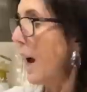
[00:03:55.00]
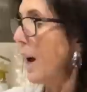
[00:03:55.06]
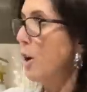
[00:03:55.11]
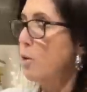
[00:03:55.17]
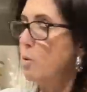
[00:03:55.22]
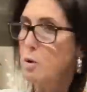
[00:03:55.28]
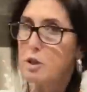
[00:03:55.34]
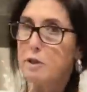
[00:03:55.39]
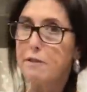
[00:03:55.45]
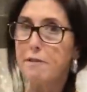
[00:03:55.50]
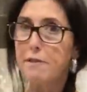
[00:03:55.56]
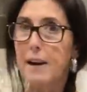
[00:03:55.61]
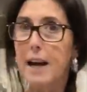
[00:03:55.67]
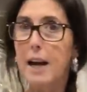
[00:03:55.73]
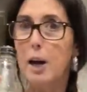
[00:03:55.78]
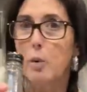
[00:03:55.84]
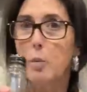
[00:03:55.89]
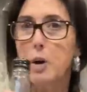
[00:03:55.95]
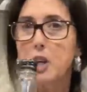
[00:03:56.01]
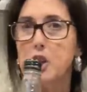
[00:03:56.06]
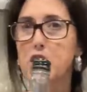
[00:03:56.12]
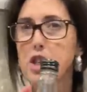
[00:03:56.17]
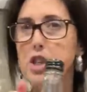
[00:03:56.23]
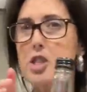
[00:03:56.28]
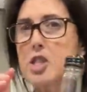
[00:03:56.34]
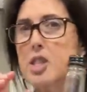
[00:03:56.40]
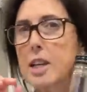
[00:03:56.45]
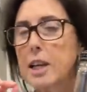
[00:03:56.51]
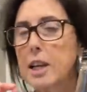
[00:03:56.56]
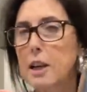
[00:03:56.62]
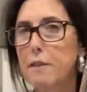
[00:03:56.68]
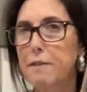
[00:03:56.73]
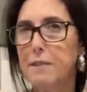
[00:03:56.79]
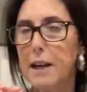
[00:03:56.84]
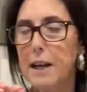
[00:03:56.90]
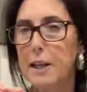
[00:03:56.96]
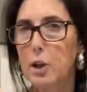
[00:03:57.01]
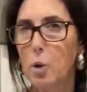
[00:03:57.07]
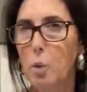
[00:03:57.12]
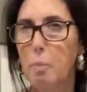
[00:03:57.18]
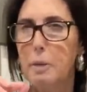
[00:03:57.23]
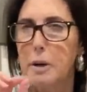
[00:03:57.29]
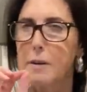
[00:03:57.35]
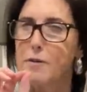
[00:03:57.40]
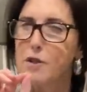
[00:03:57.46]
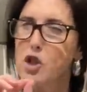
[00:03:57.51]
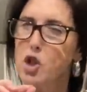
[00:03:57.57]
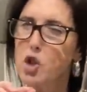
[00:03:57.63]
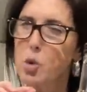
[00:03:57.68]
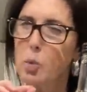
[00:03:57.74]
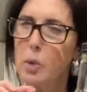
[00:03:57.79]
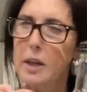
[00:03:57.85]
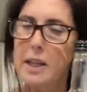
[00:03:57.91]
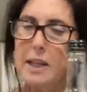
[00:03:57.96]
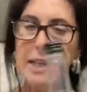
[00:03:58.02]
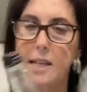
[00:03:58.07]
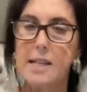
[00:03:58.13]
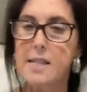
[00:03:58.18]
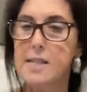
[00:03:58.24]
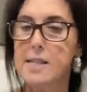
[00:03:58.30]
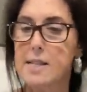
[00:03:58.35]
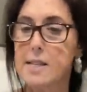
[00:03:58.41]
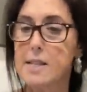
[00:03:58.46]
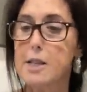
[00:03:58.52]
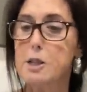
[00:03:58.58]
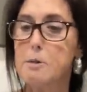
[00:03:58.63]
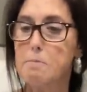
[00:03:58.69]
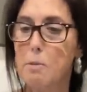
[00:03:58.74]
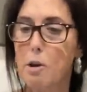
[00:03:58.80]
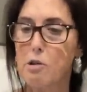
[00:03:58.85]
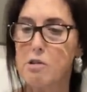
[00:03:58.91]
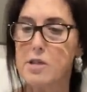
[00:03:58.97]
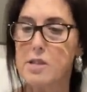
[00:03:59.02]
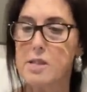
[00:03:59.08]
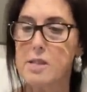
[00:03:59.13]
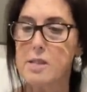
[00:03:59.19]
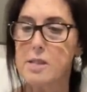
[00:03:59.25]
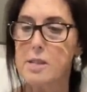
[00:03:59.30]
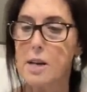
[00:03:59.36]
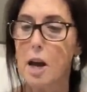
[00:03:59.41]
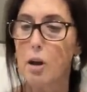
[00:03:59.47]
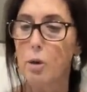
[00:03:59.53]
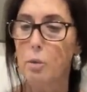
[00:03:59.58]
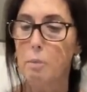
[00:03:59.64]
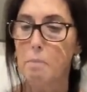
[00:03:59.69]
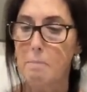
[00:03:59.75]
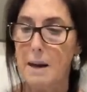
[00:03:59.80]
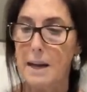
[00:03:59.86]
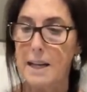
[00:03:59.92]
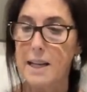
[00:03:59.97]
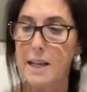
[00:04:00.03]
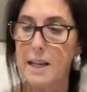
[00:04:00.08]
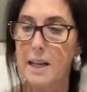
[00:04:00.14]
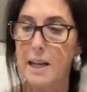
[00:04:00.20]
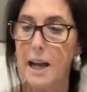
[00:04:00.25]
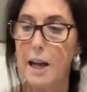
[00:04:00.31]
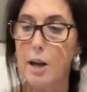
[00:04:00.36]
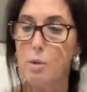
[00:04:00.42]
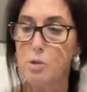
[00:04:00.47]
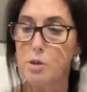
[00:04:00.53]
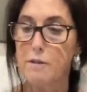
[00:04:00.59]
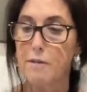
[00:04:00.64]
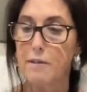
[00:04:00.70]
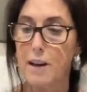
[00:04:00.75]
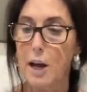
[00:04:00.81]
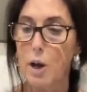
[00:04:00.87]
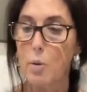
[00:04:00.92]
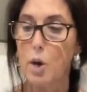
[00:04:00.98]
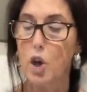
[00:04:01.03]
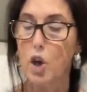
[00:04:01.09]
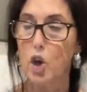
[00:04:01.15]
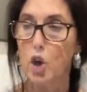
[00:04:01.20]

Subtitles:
elderflower, just to give that little bit of sweetness. This is Morrison's own make, elderflower